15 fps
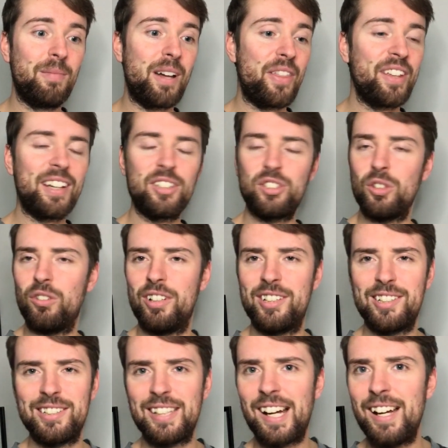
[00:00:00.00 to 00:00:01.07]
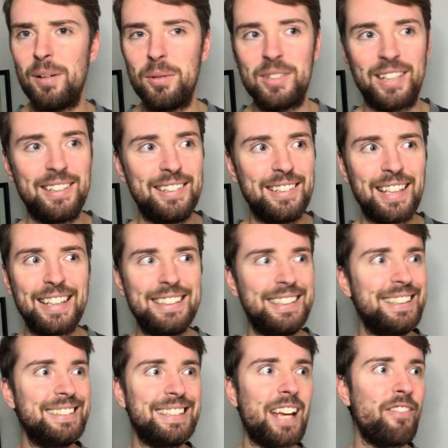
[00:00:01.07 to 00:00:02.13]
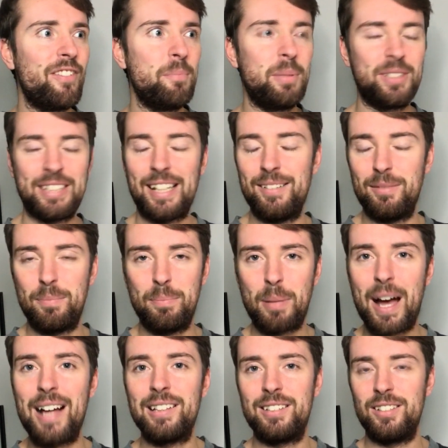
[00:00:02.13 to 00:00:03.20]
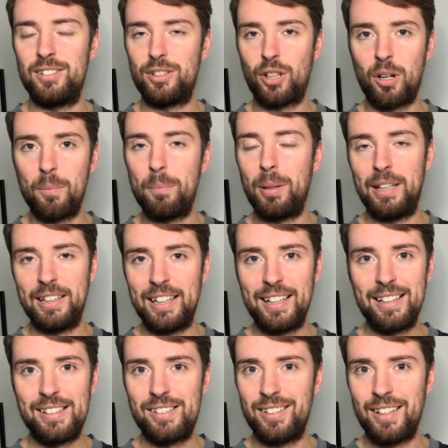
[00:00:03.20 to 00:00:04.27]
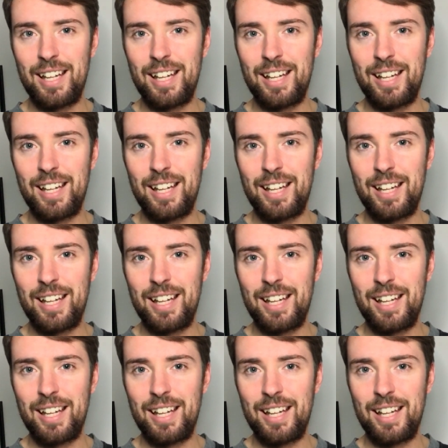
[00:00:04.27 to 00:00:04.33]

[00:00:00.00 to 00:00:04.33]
think I saw a stat, it was like 97% passes completed